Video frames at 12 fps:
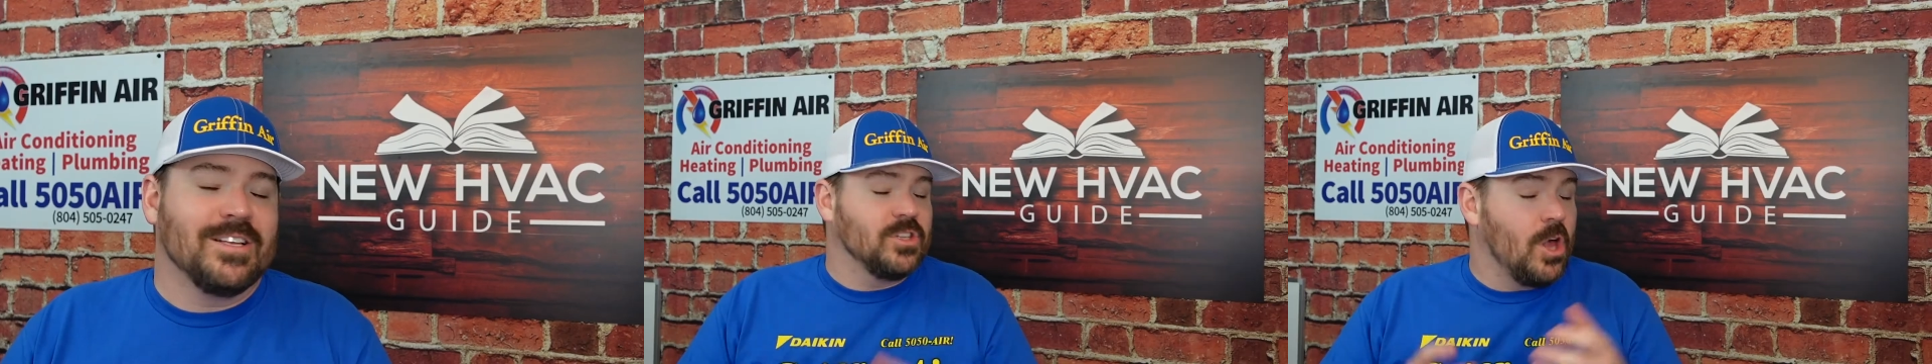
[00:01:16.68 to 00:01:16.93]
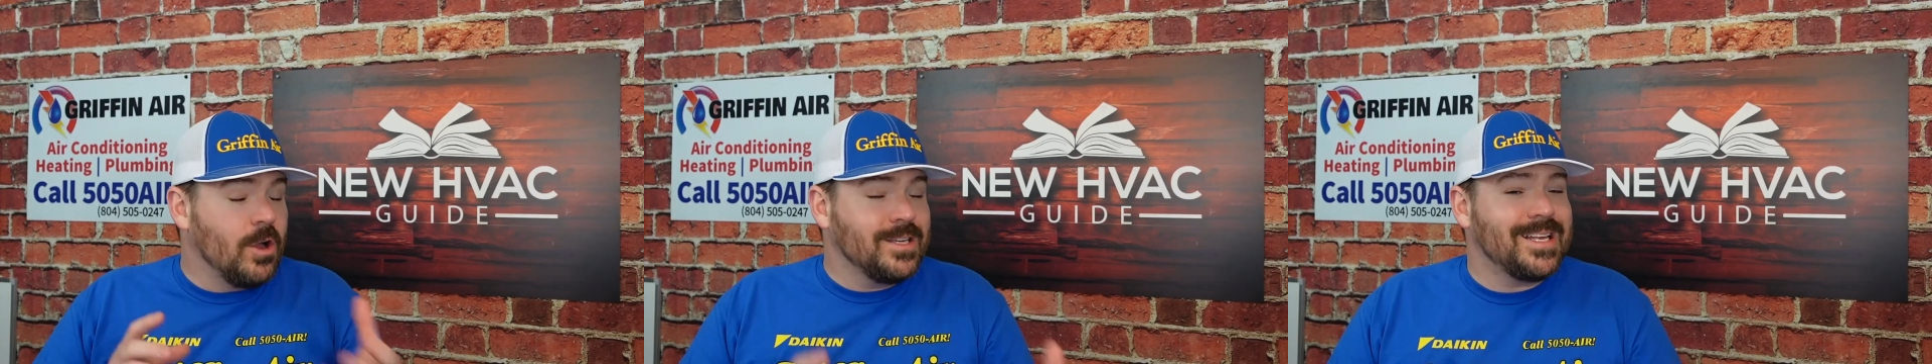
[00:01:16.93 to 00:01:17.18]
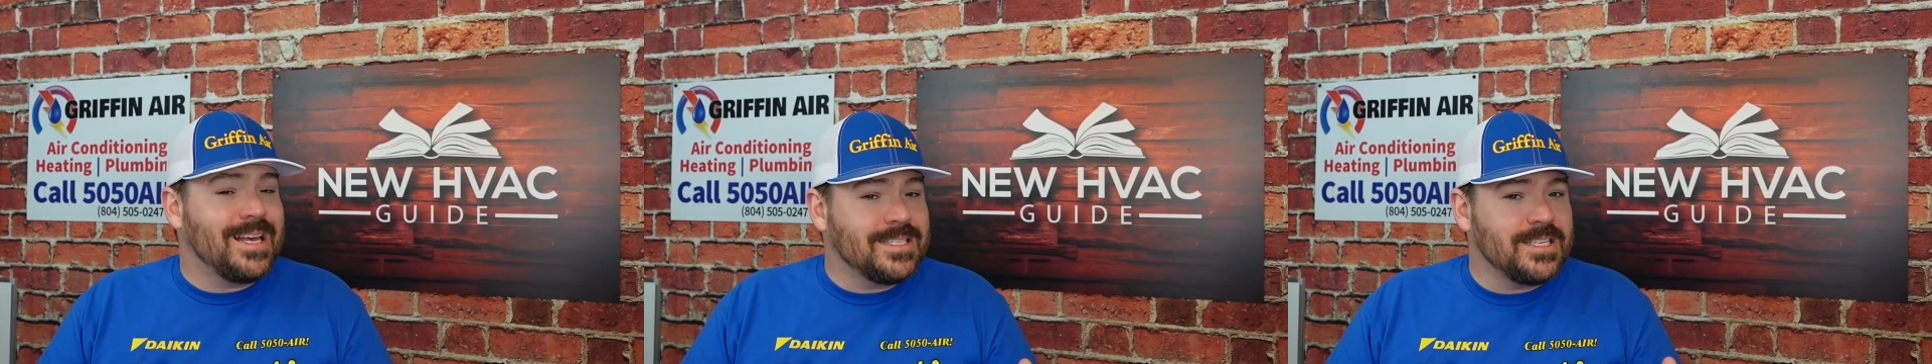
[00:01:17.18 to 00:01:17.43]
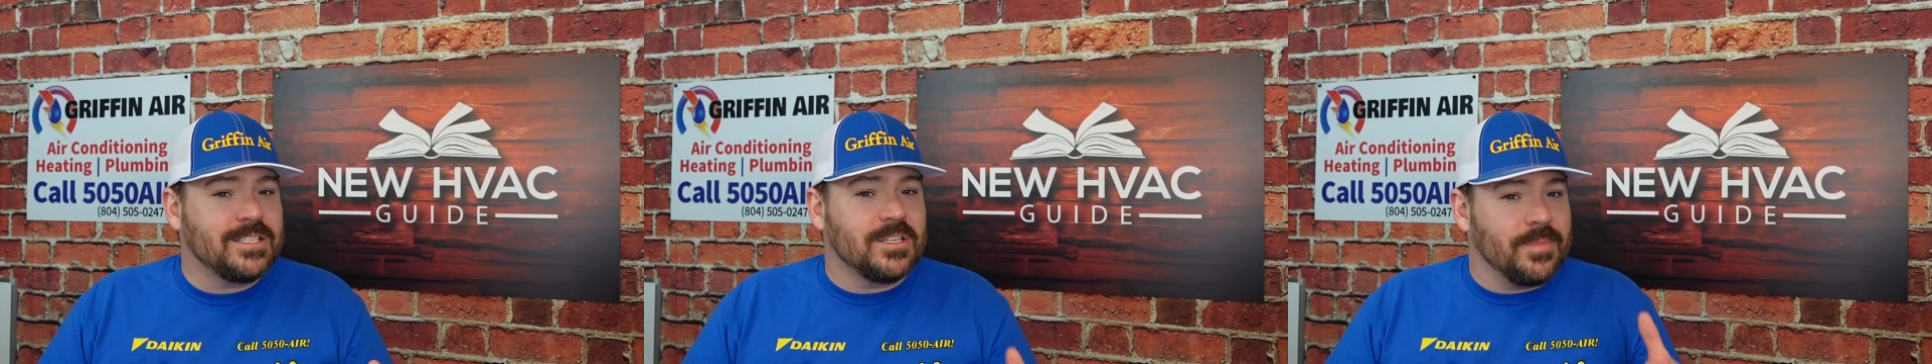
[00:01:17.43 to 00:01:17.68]
as long as that
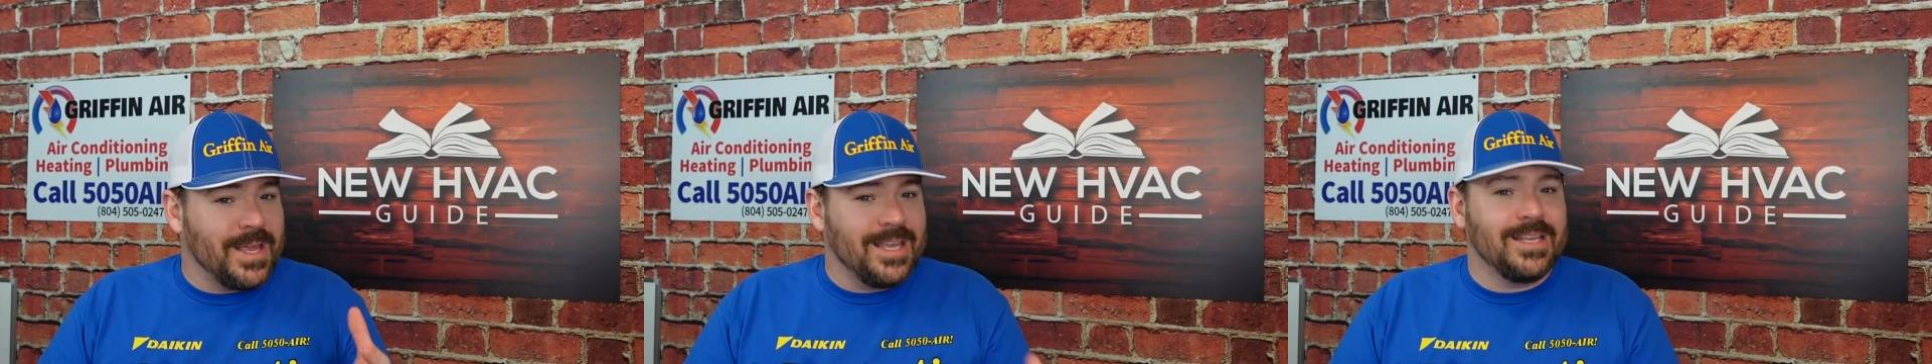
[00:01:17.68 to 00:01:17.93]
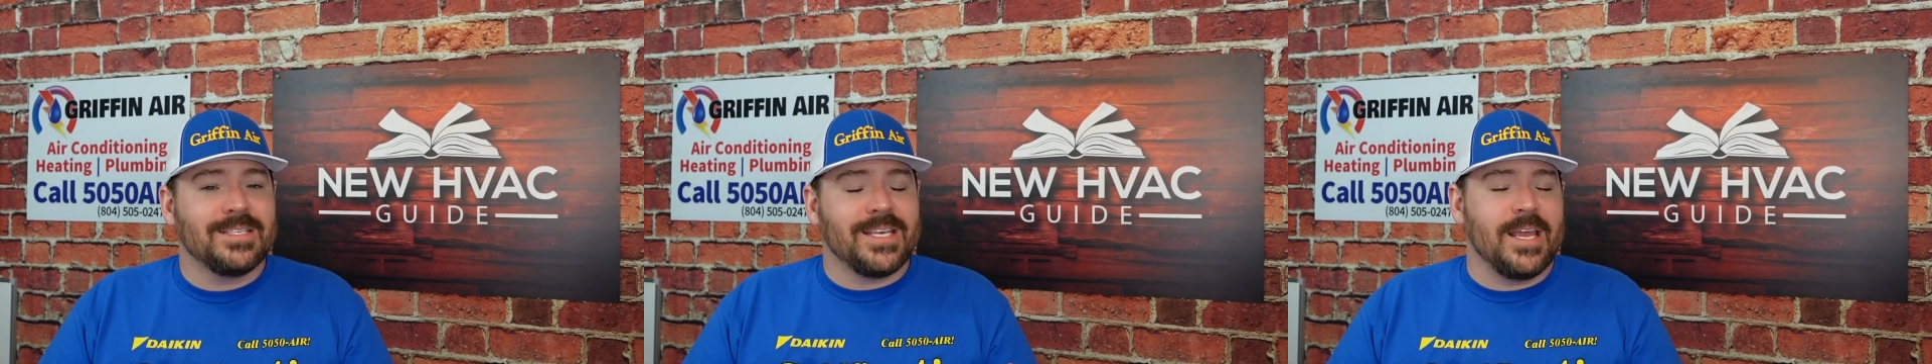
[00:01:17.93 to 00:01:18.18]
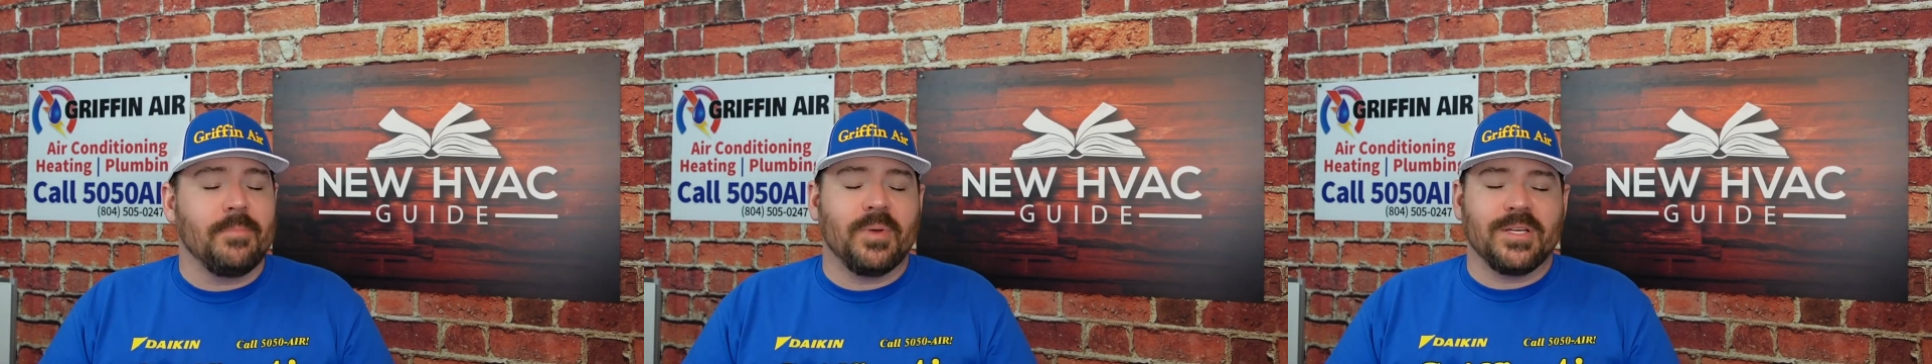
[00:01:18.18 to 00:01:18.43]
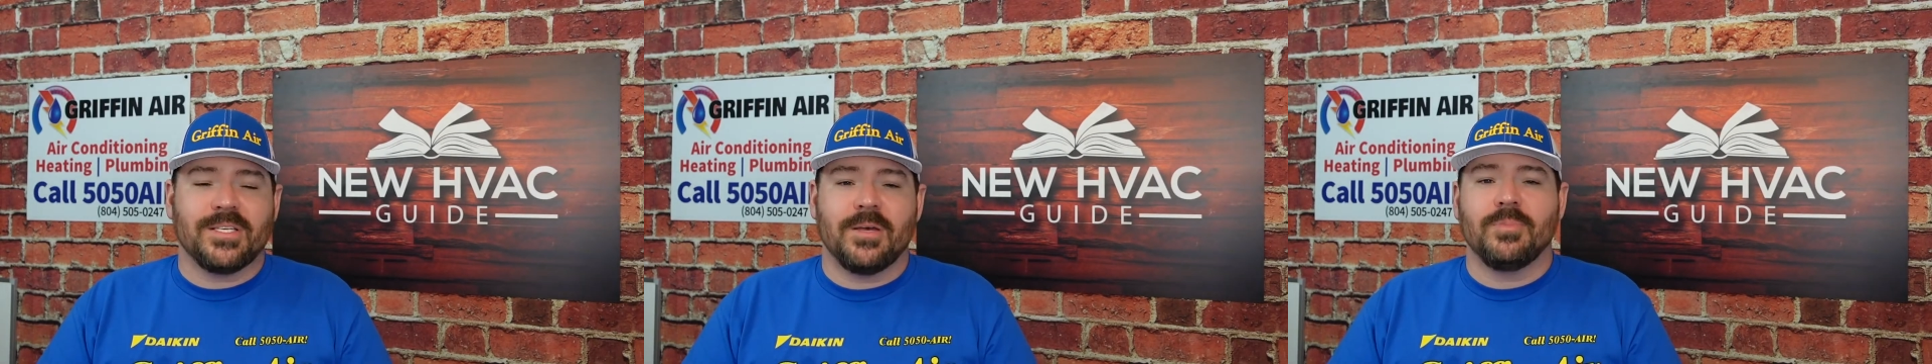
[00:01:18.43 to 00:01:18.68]
system is
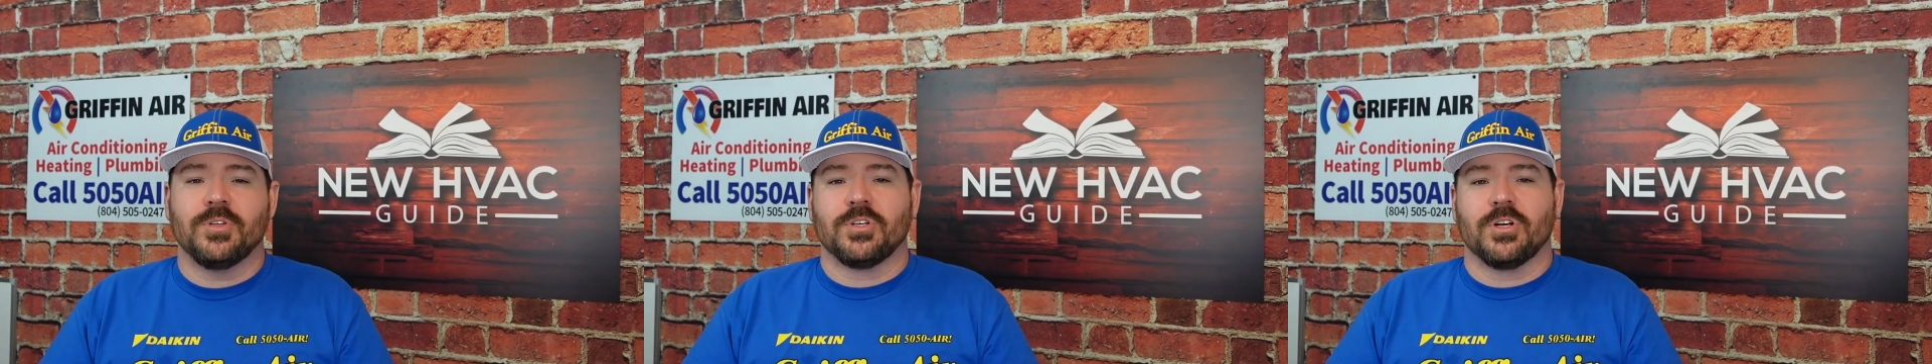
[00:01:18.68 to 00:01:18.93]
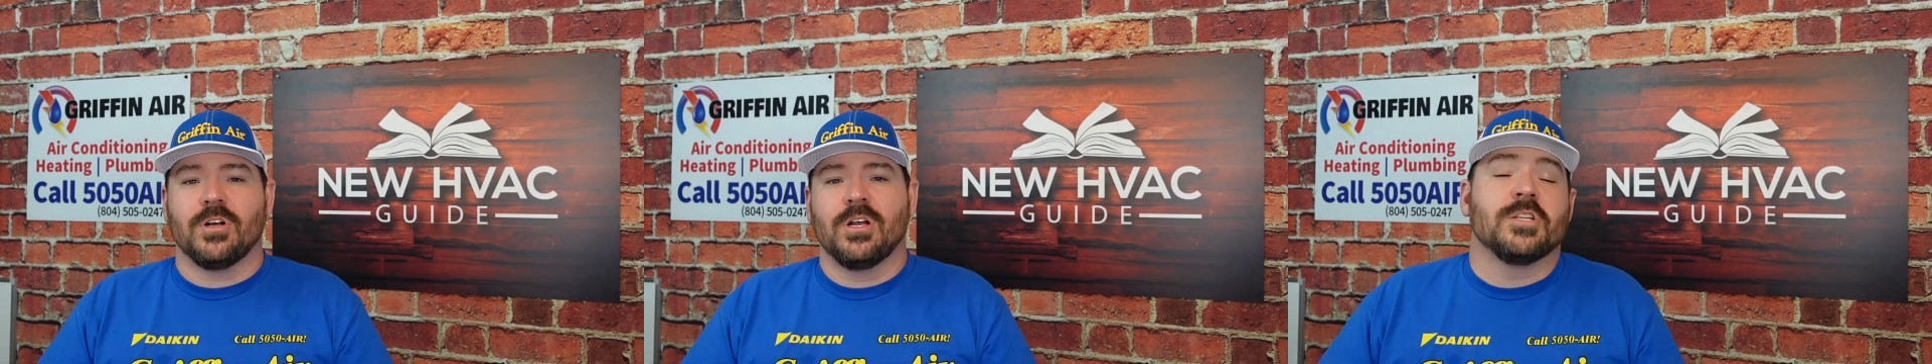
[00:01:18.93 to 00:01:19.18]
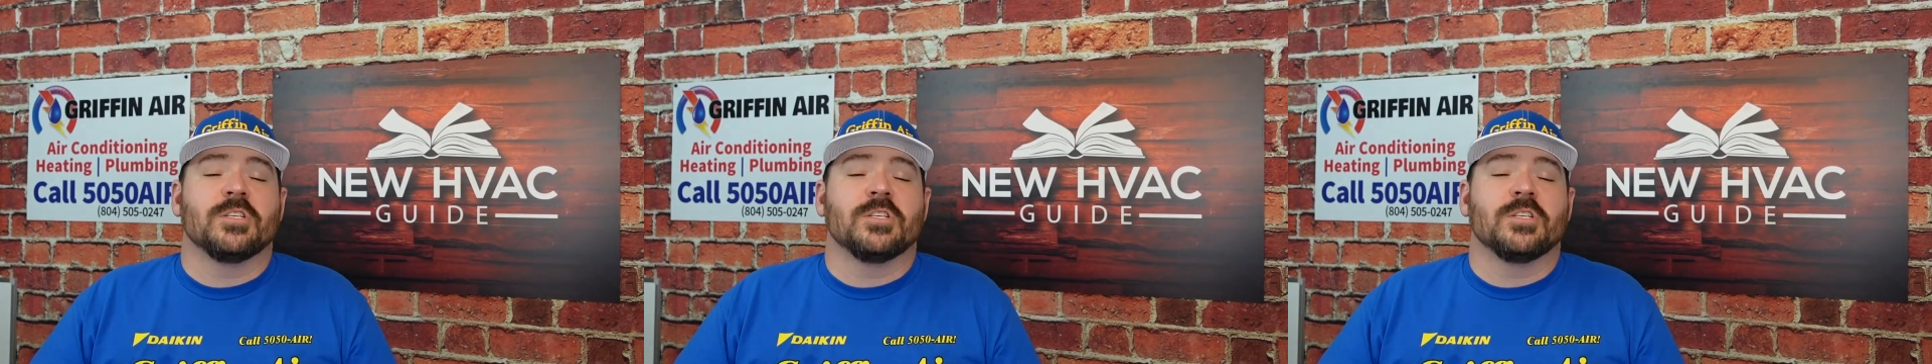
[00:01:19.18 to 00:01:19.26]
keeping temperature,